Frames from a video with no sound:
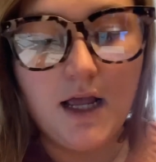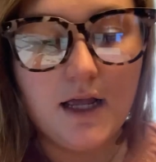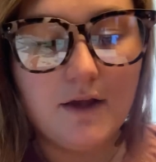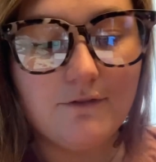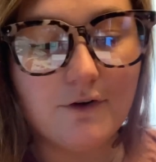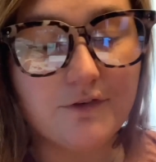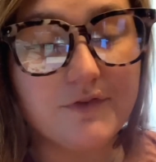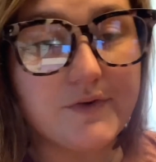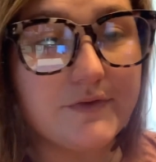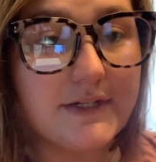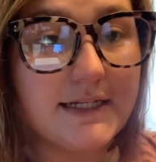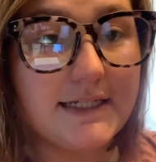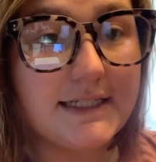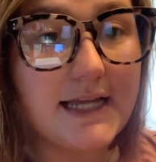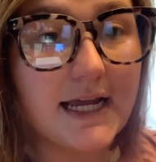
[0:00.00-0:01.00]
for
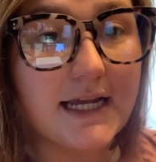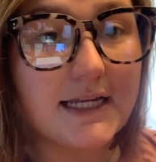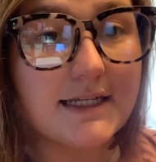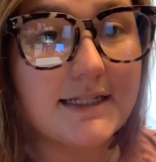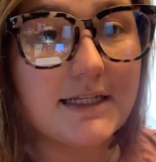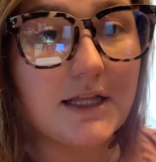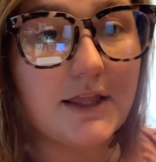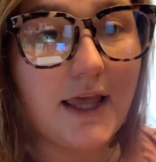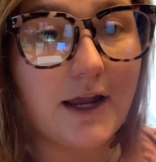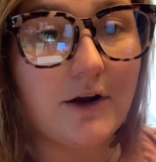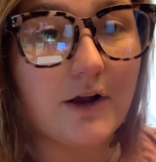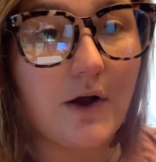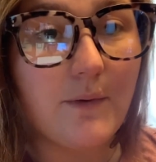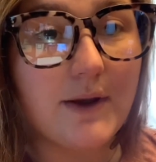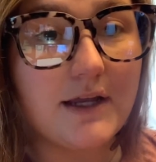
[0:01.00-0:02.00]
15 seconds, they are
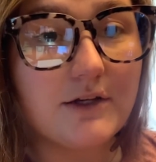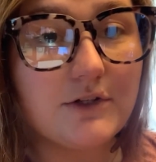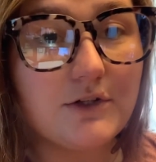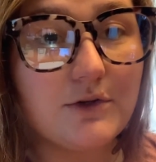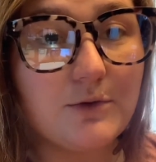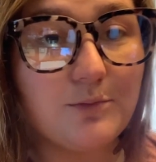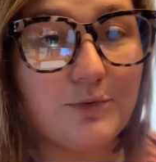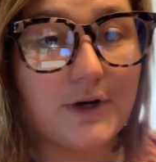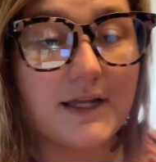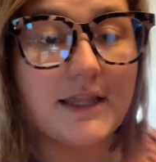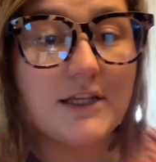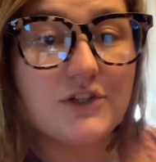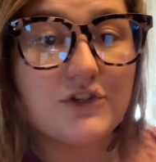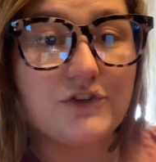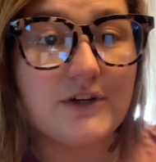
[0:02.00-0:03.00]
going to bring the
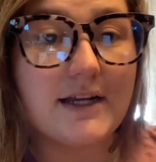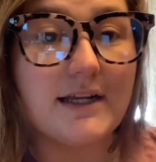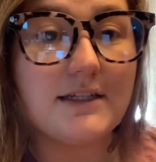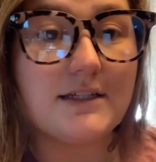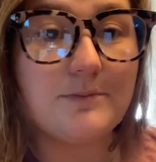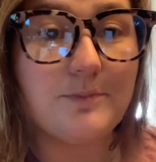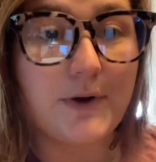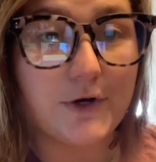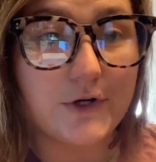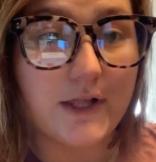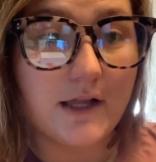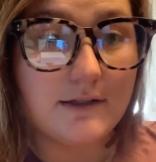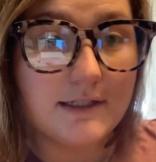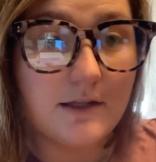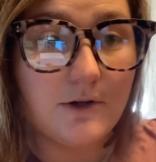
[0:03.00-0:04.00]
string parallel
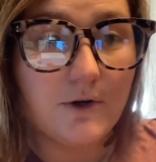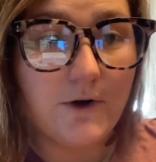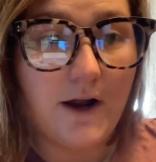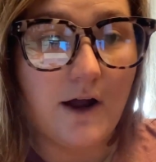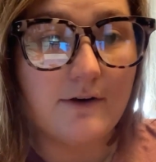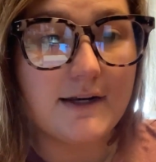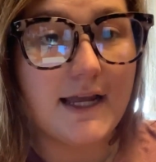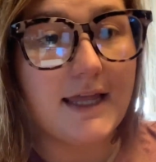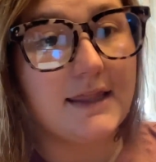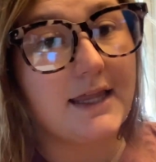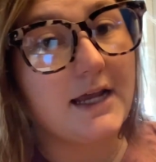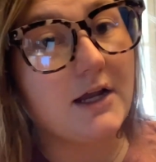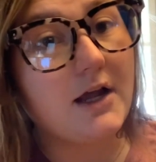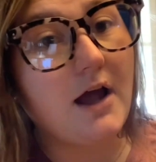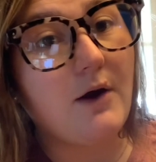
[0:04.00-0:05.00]
to the ground and
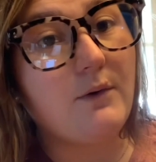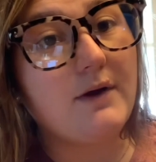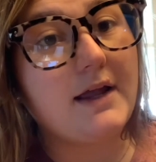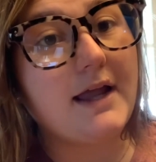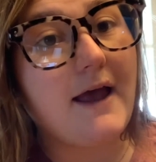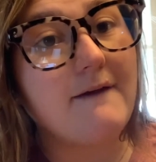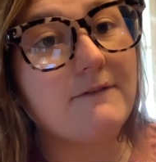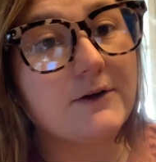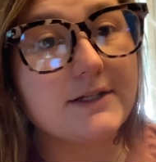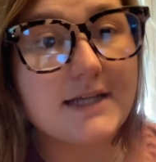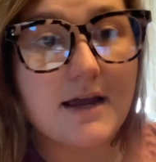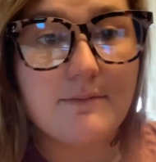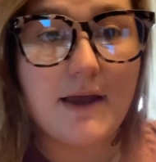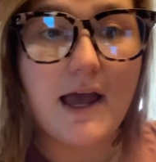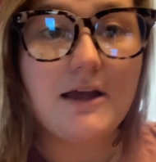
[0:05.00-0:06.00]
let go. Every
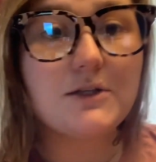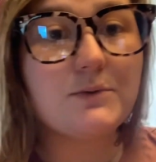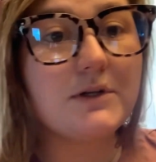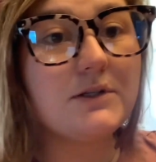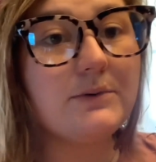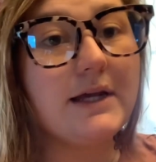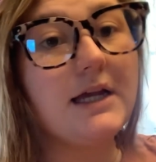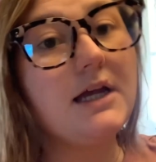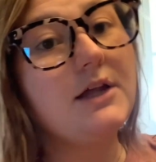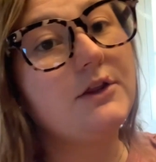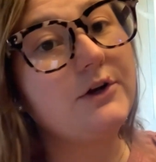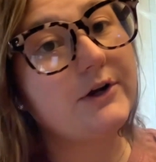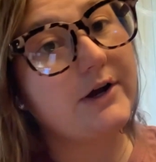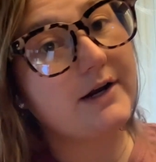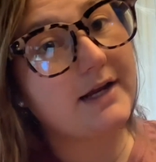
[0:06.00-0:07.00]
time it has 1 swing,
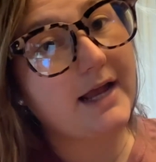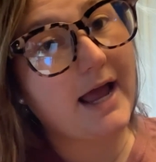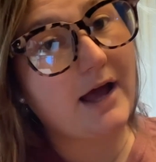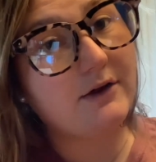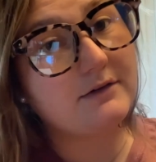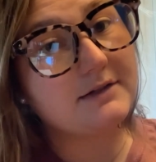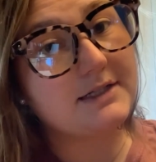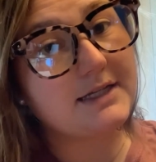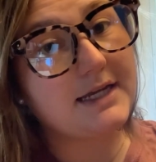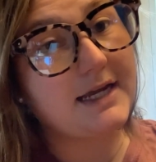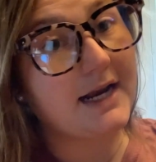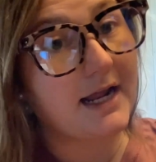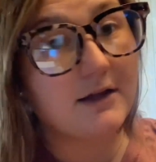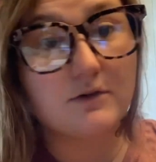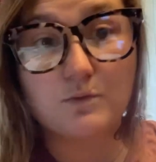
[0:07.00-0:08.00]
they're going to count it
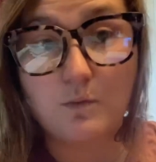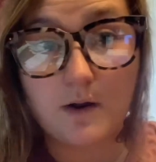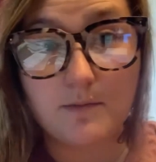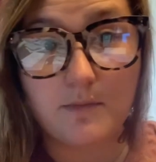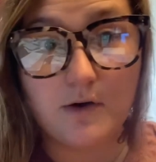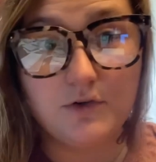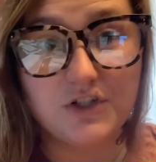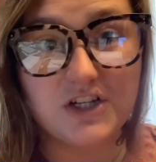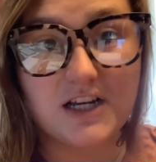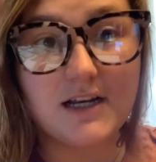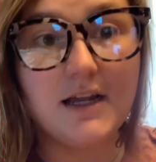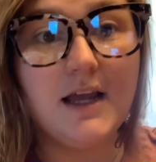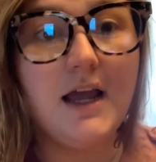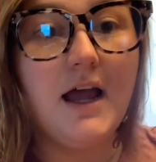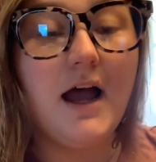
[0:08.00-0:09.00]
as 1 motion.
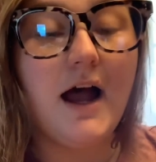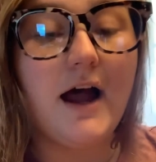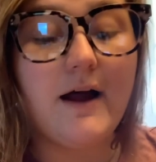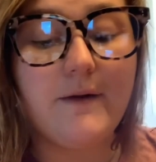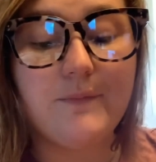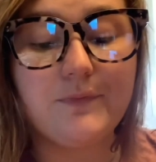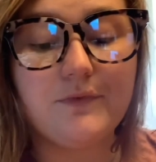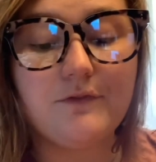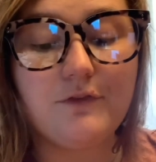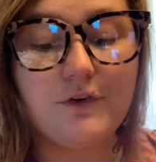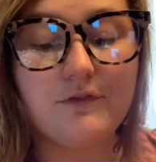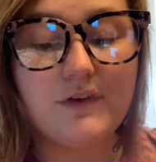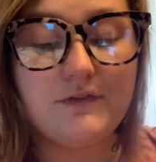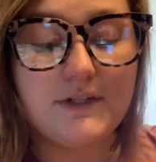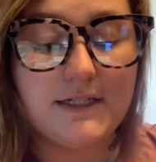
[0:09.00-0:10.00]
For
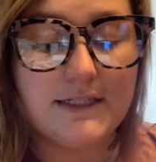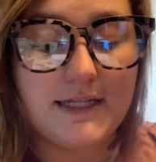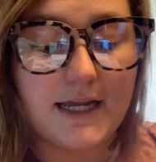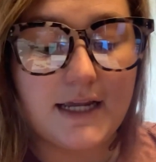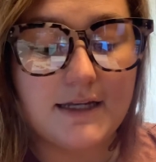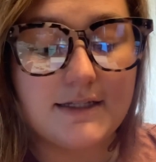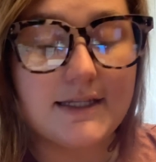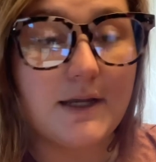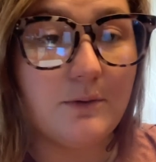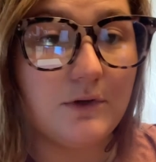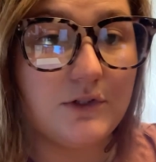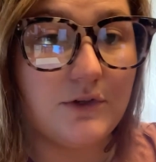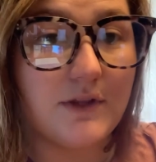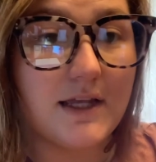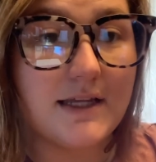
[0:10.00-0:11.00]
15 seconds, they will
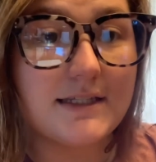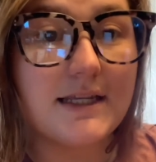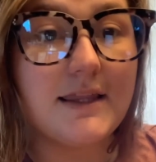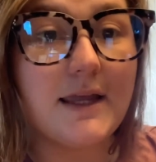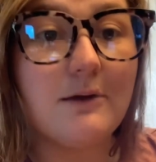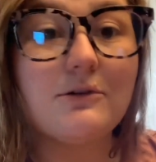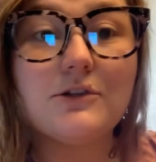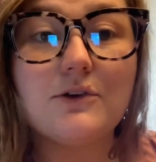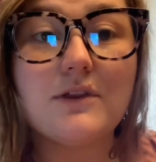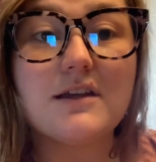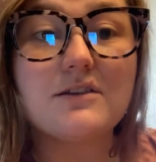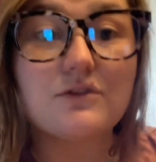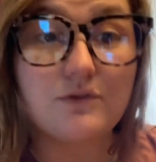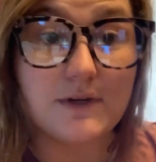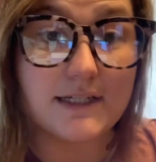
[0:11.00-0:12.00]
do this, and they will do this
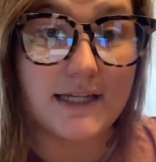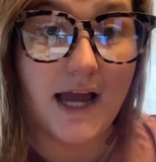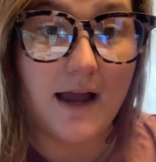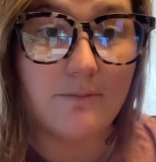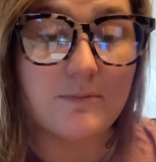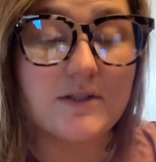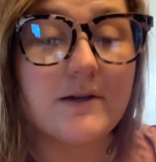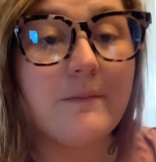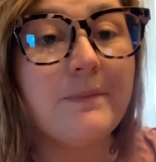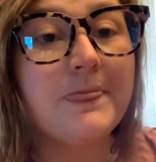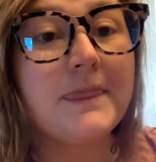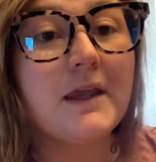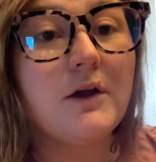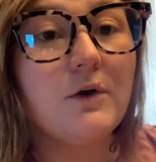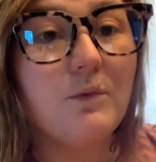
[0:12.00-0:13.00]
3 times.
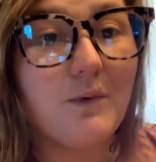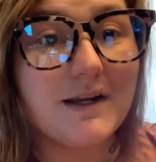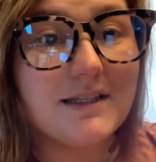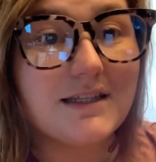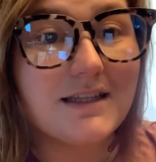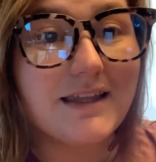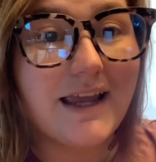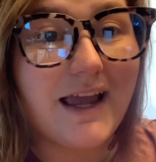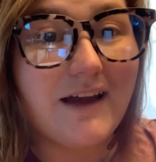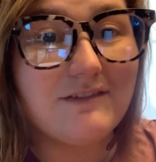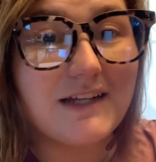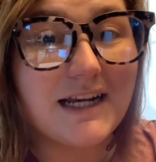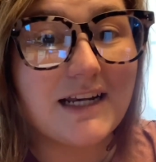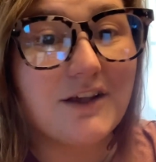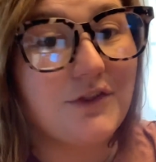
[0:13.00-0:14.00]
Once they have
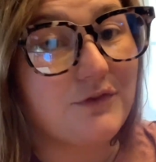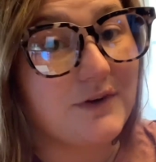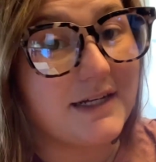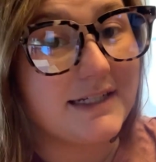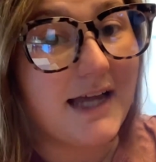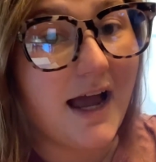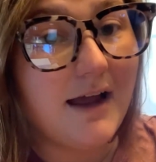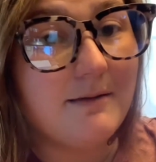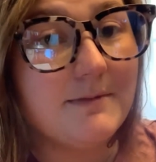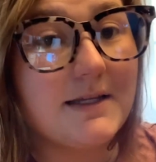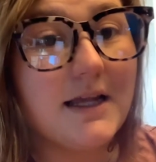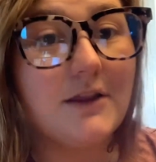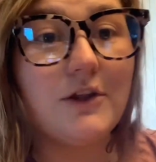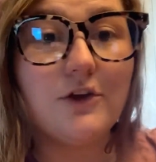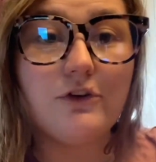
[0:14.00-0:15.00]
done it 3 times,
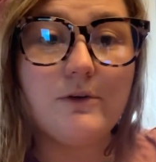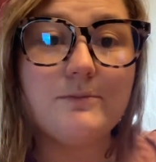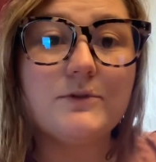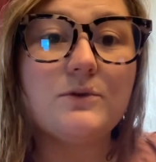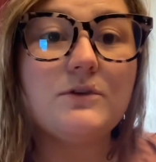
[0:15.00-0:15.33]
the groups will